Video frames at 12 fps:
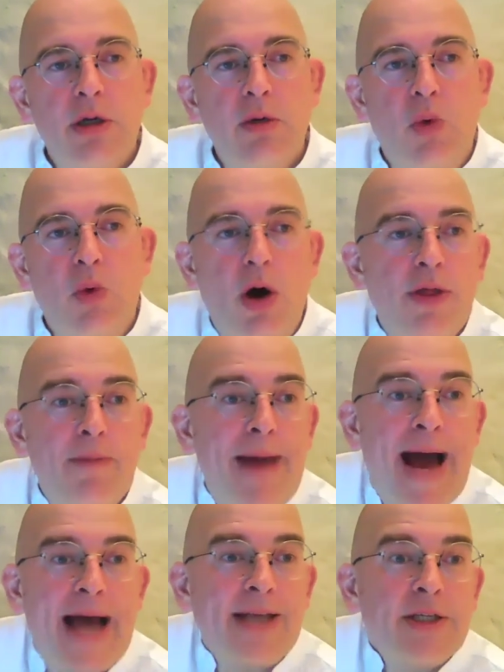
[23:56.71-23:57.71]
What are the
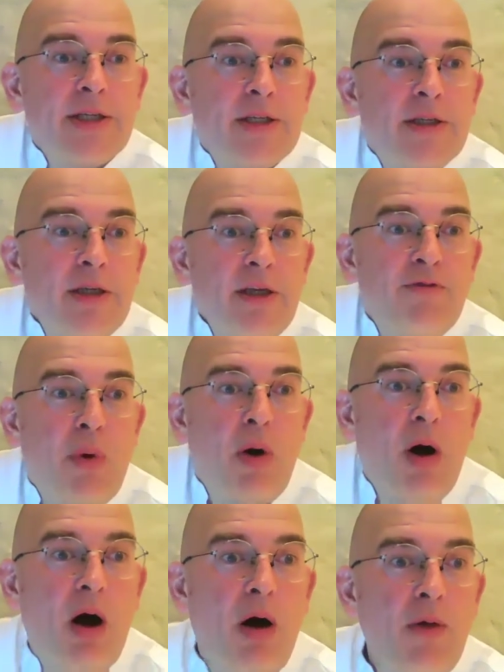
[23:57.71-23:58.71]
masks that you've
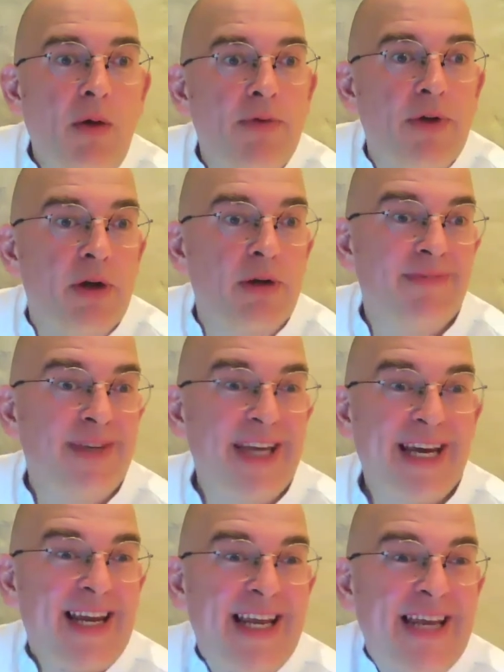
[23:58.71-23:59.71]
put on that you
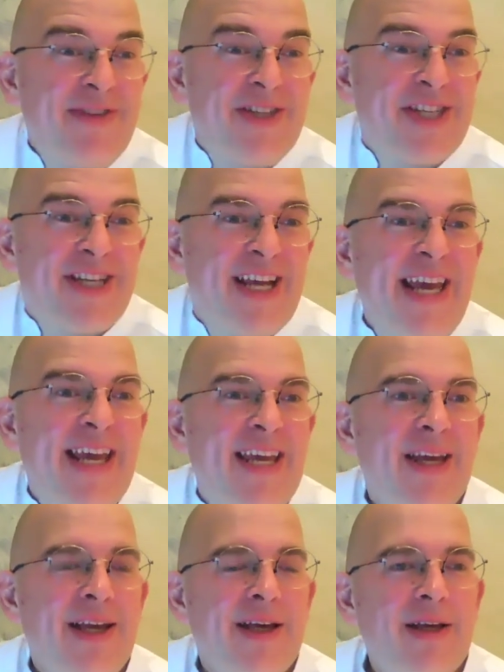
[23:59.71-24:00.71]
can even
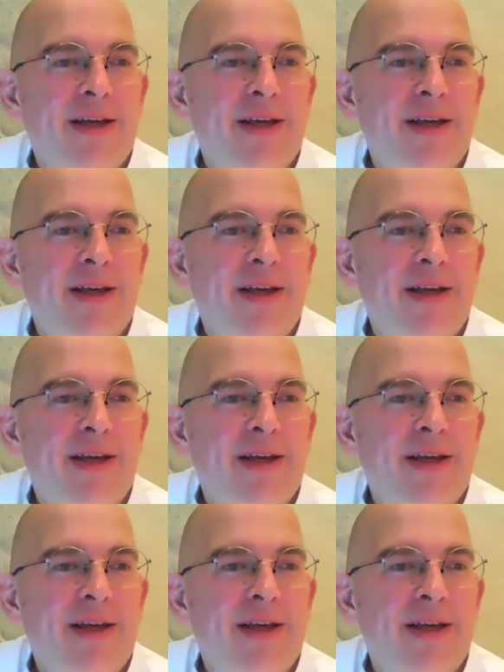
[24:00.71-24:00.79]
see?